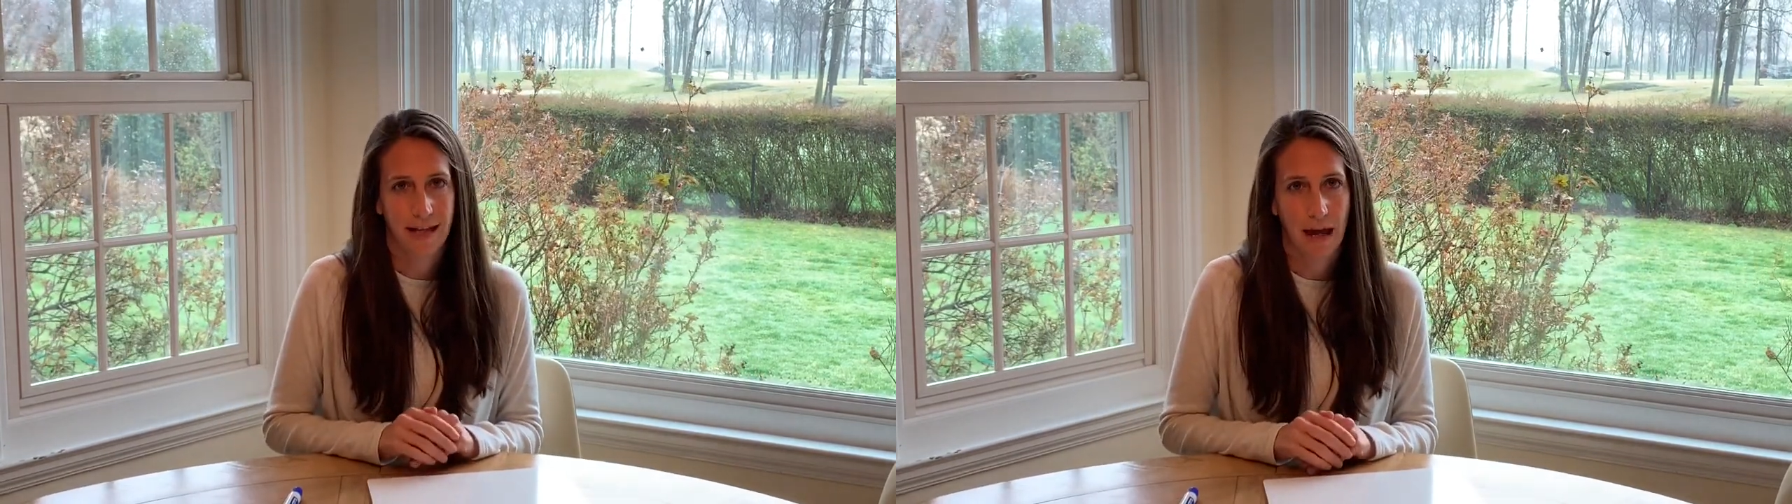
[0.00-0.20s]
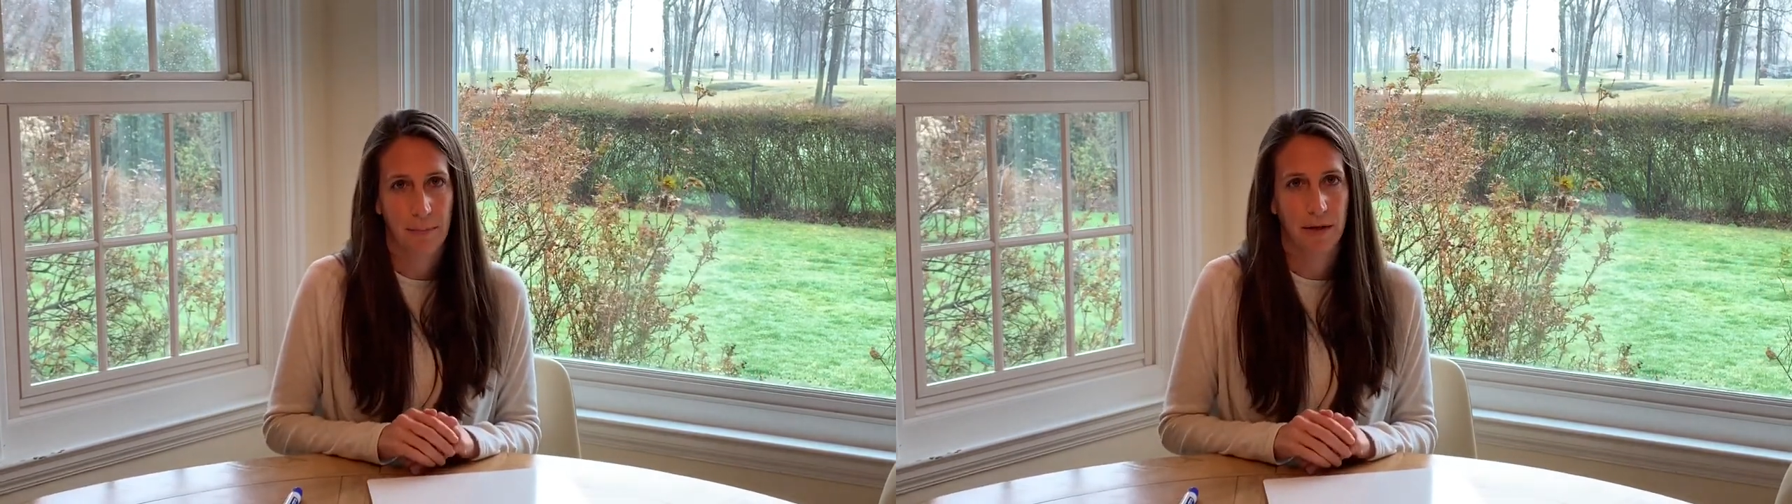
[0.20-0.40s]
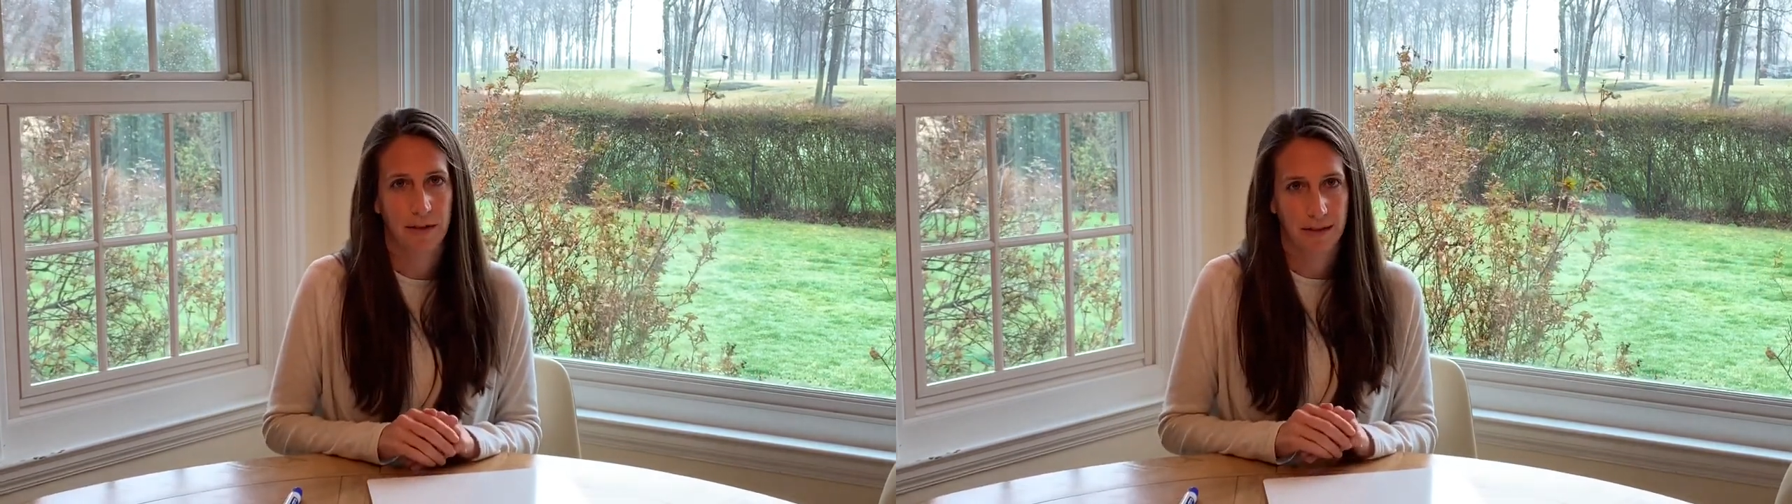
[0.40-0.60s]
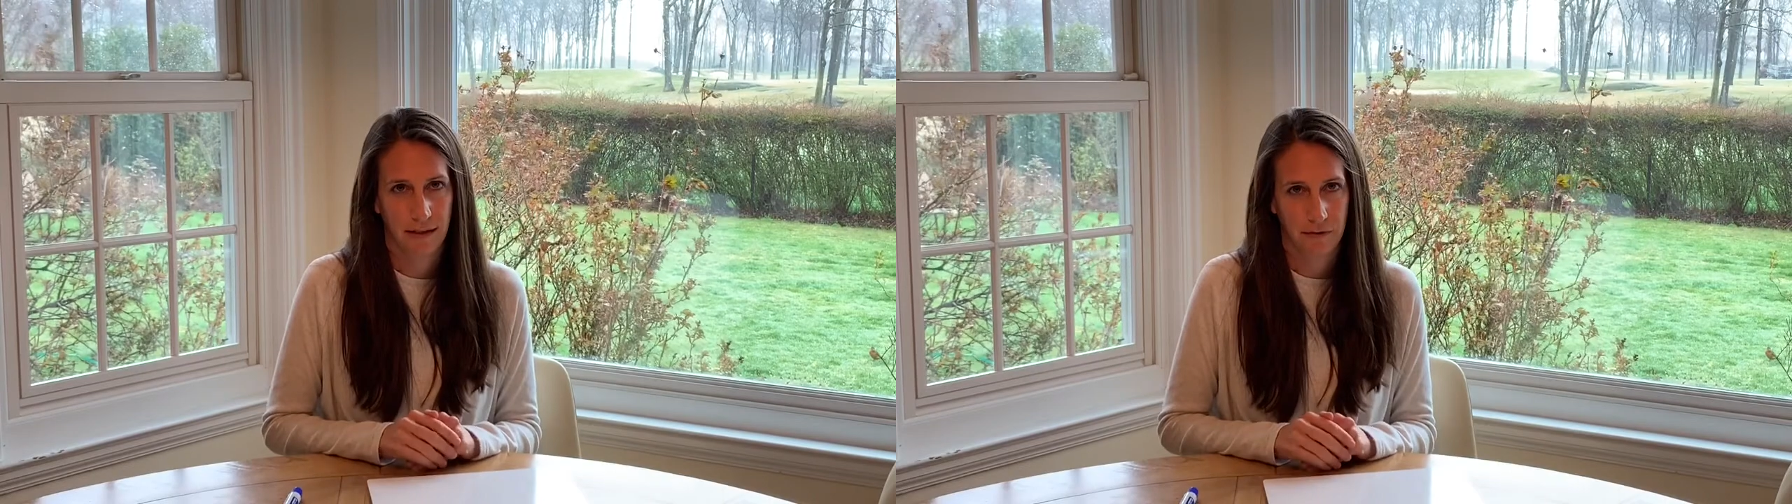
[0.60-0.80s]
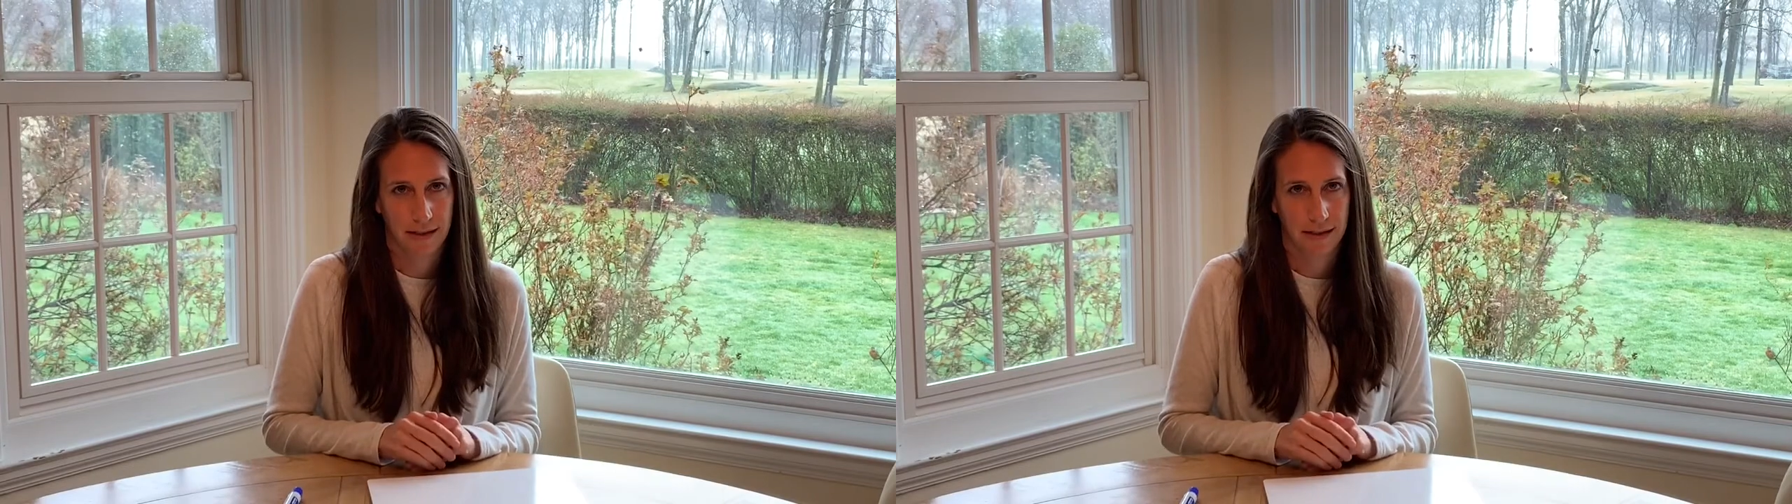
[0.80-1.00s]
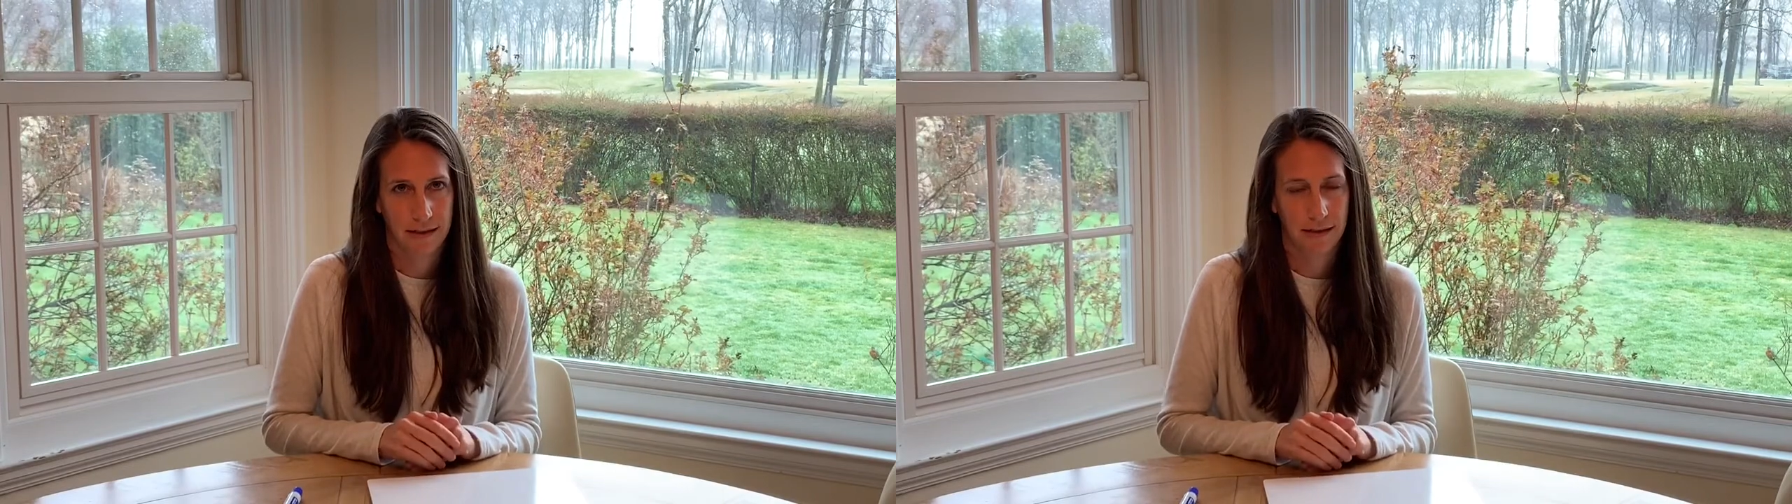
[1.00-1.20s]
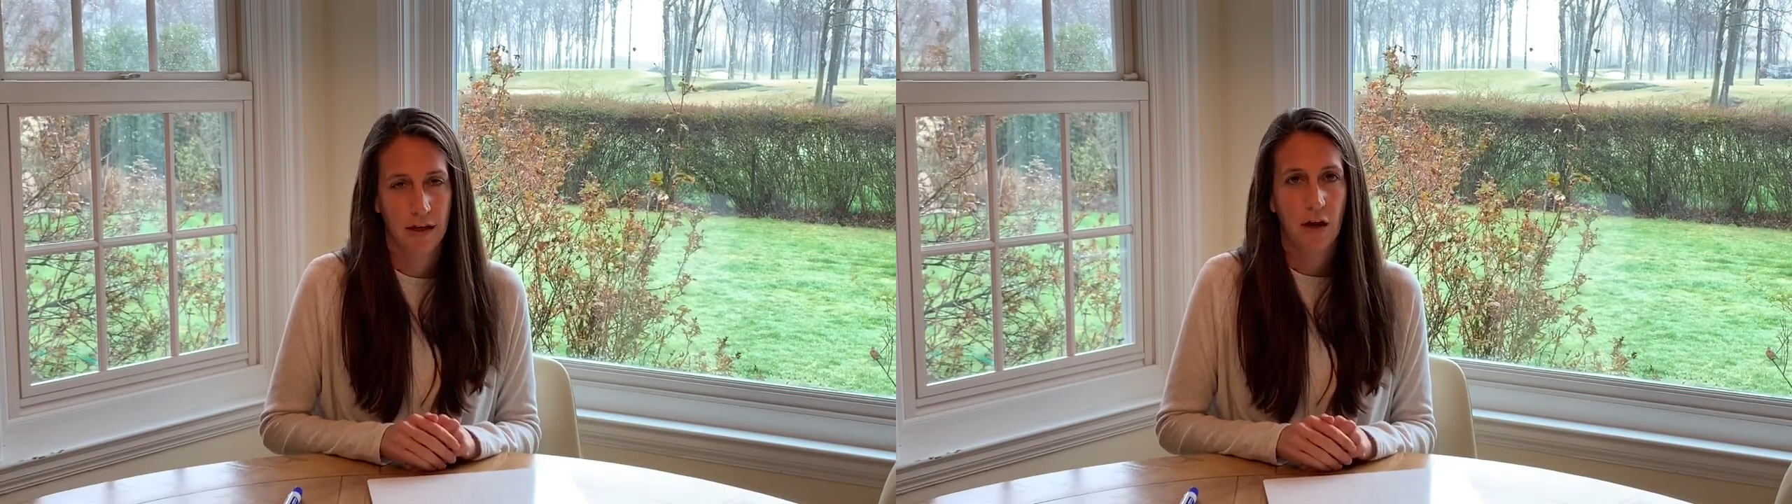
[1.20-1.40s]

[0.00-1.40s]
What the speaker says: tap out the suffixes.